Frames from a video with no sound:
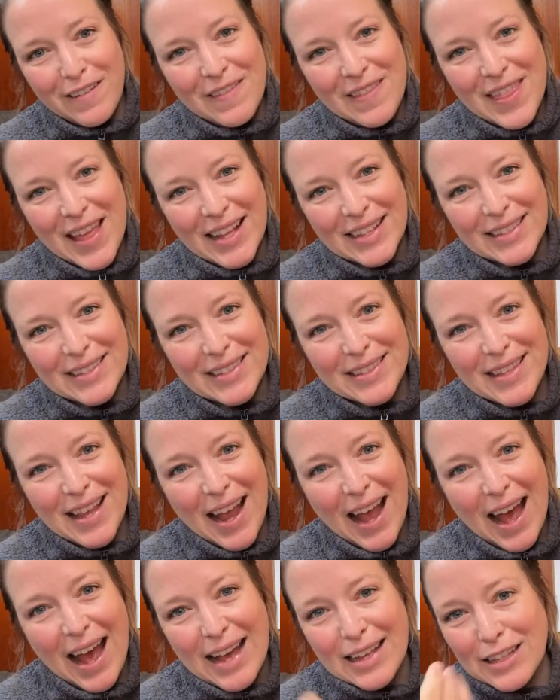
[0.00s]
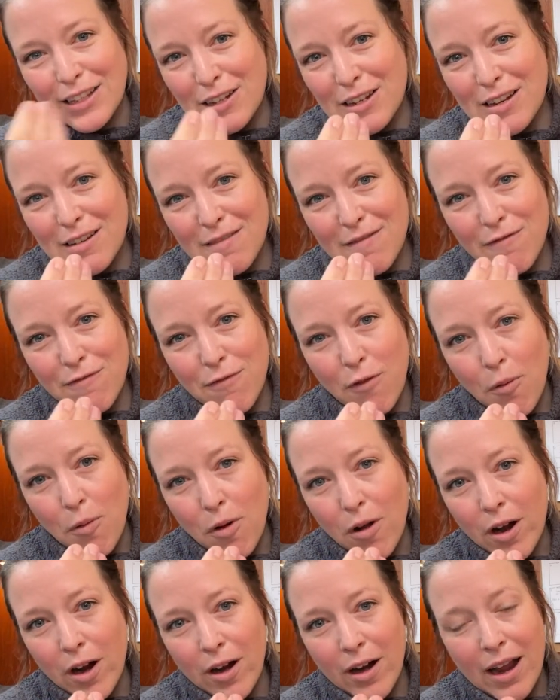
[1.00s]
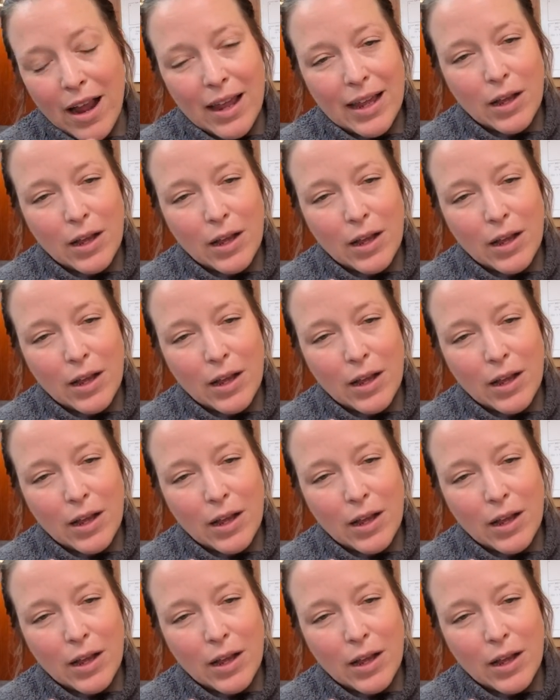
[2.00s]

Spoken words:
that's asked for